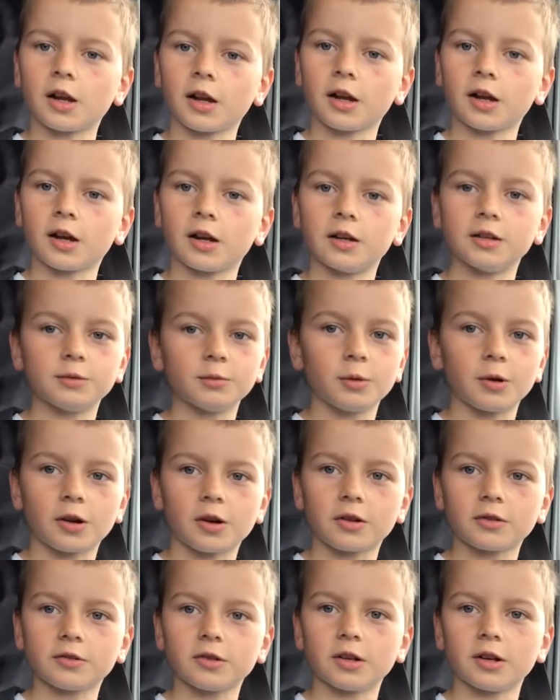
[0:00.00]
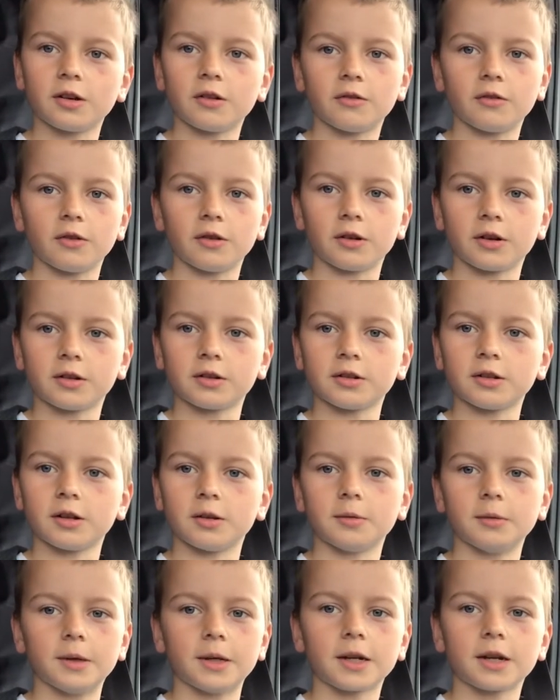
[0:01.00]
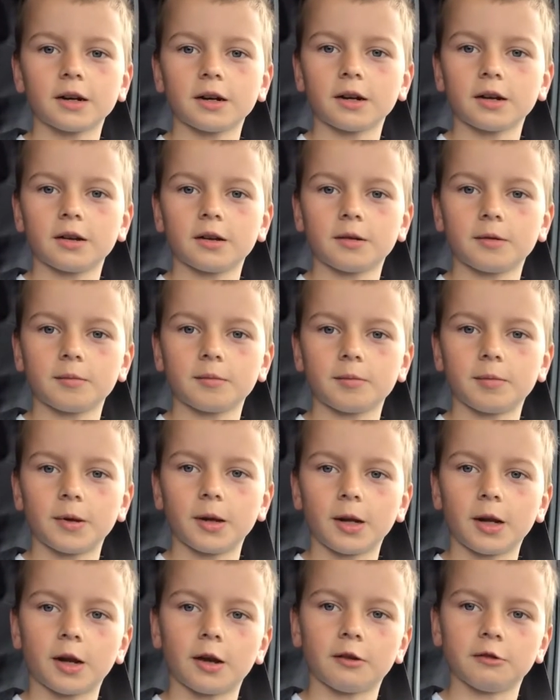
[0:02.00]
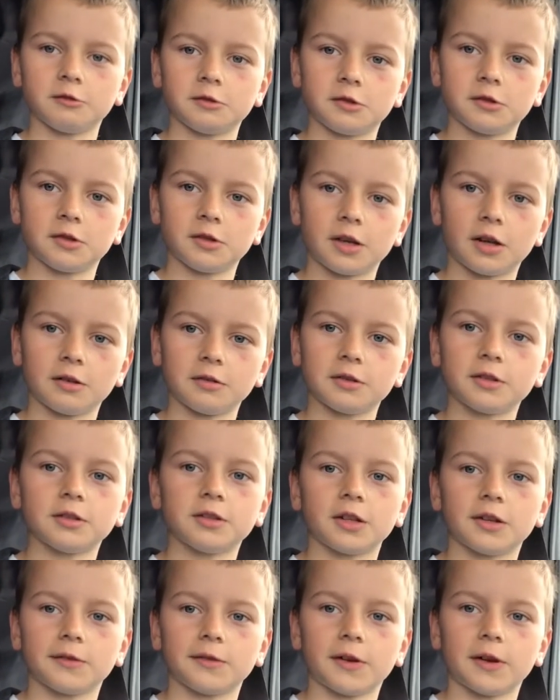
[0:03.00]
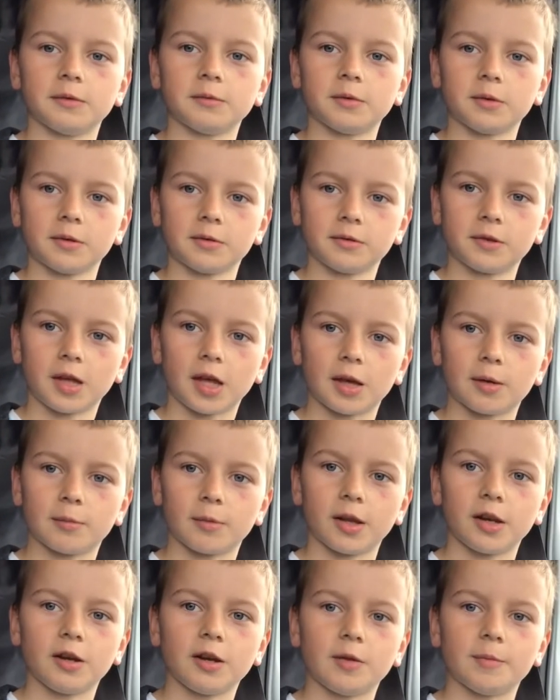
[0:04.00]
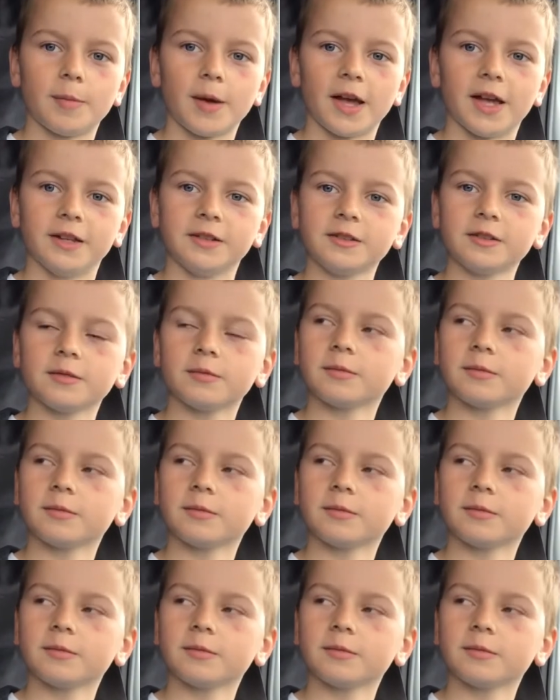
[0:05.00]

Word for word: Hi guys, welcome to the vlog. So we're going to be going down to Southampton to get my new bed.